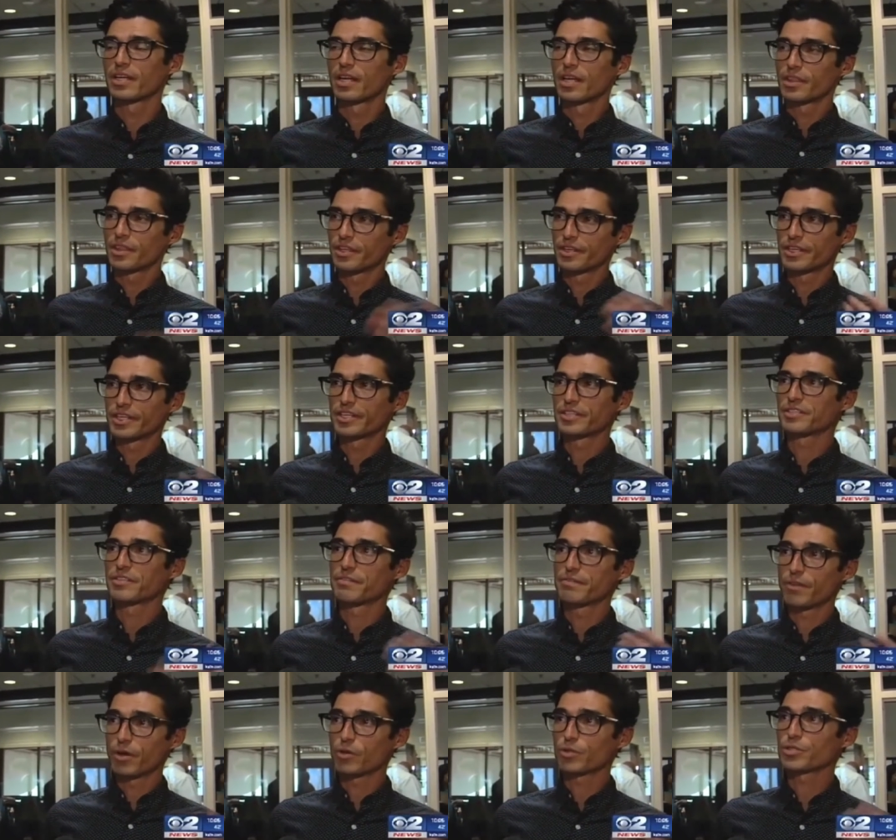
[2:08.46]
the needs
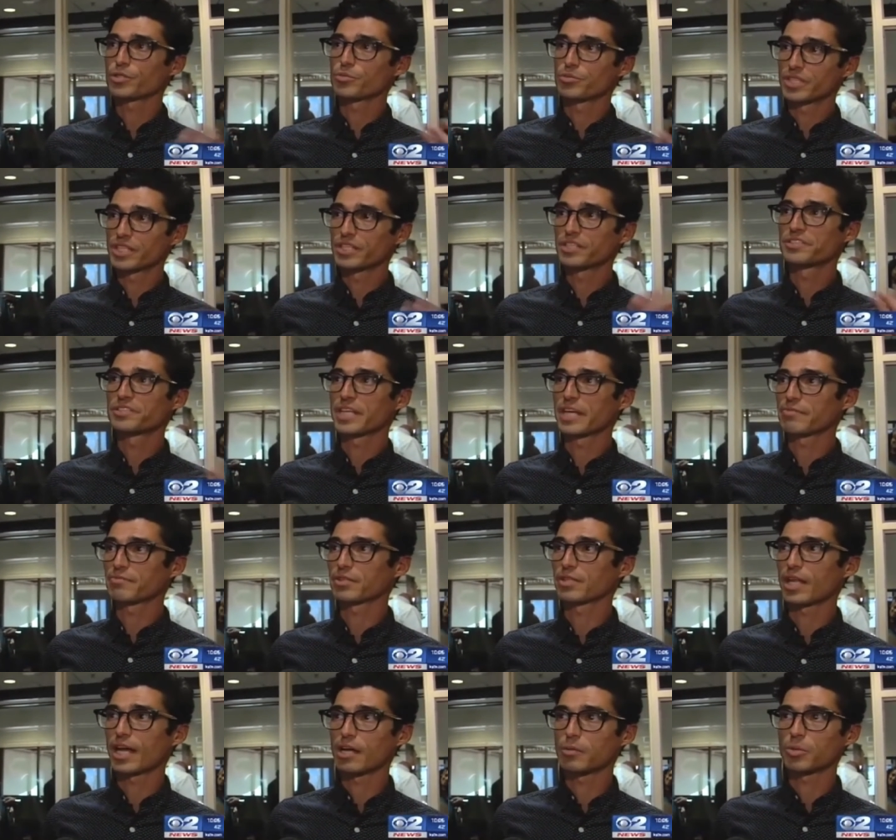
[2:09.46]
of folks who need safe,
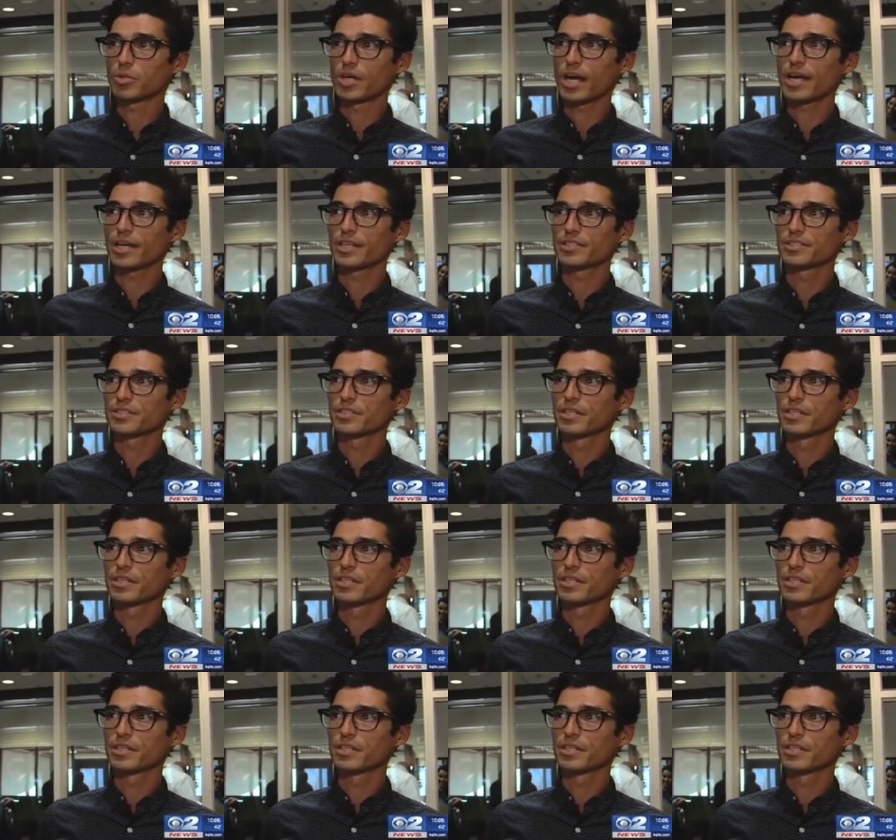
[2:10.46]
reliable rides.